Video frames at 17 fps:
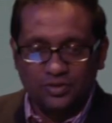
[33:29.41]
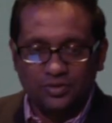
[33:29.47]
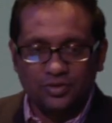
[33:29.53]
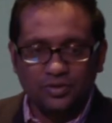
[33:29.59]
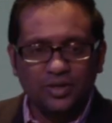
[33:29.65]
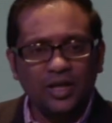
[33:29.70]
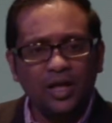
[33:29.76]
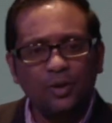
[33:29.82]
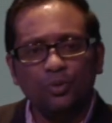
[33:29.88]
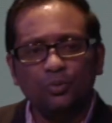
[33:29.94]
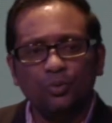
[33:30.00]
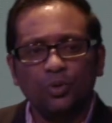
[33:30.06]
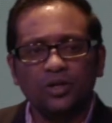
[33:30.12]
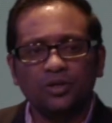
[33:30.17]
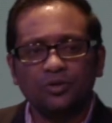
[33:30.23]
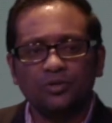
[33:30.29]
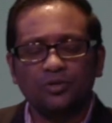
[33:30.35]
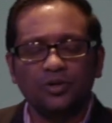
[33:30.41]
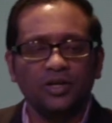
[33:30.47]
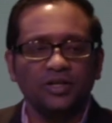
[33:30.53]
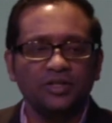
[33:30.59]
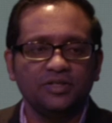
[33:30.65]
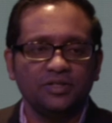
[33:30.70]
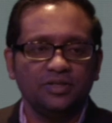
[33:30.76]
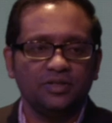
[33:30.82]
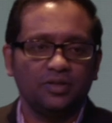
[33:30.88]
so that they would want
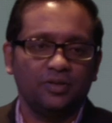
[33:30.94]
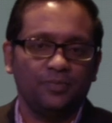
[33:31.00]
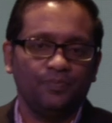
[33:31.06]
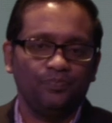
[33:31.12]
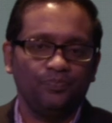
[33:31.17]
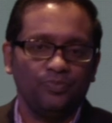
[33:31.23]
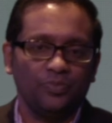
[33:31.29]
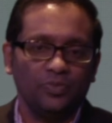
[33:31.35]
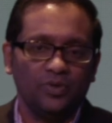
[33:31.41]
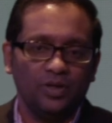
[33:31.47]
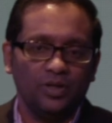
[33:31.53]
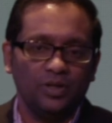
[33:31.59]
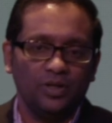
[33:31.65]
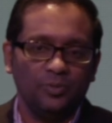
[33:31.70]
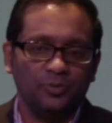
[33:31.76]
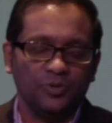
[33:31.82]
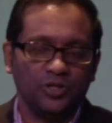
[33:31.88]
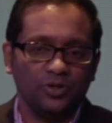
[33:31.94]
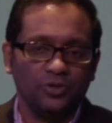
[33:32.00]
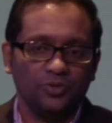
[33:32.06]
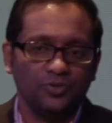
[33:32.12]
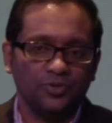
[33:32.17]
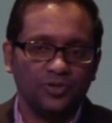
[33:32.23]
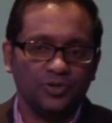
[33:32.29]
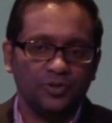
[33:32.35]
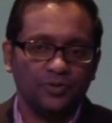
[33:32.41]
Christ in
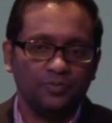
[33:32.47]
themselves.